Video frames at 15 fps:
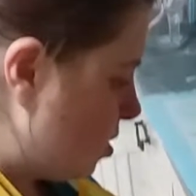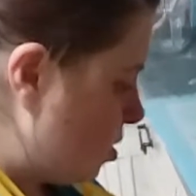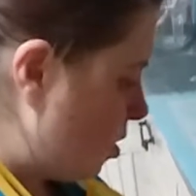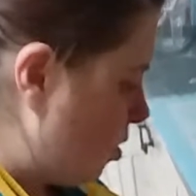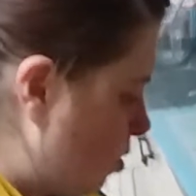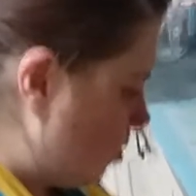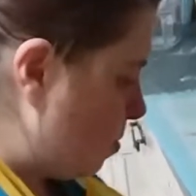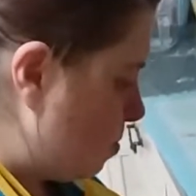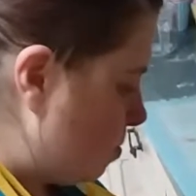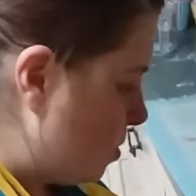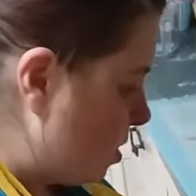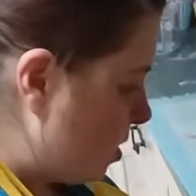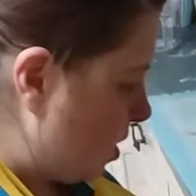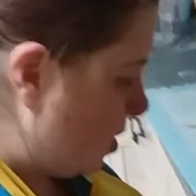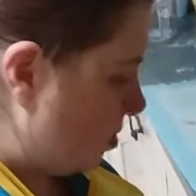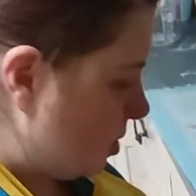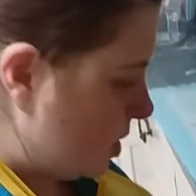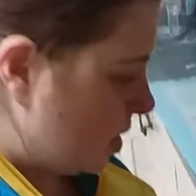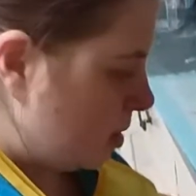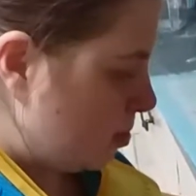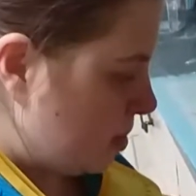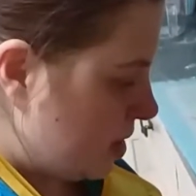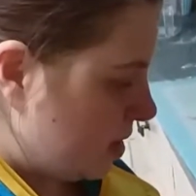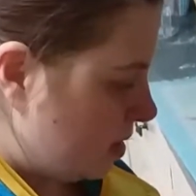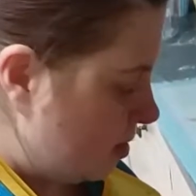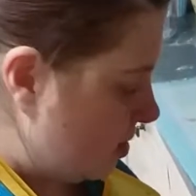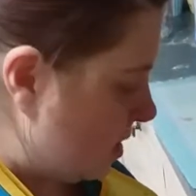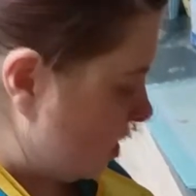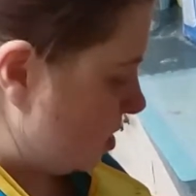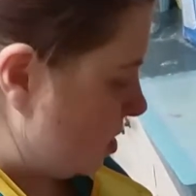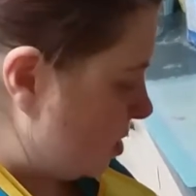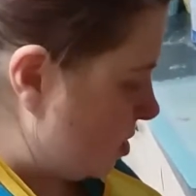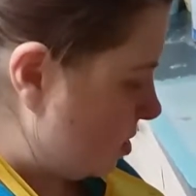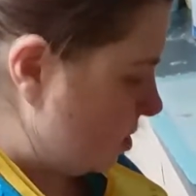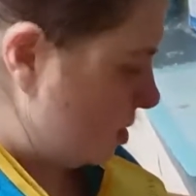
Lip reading: top, so, and keep it nice.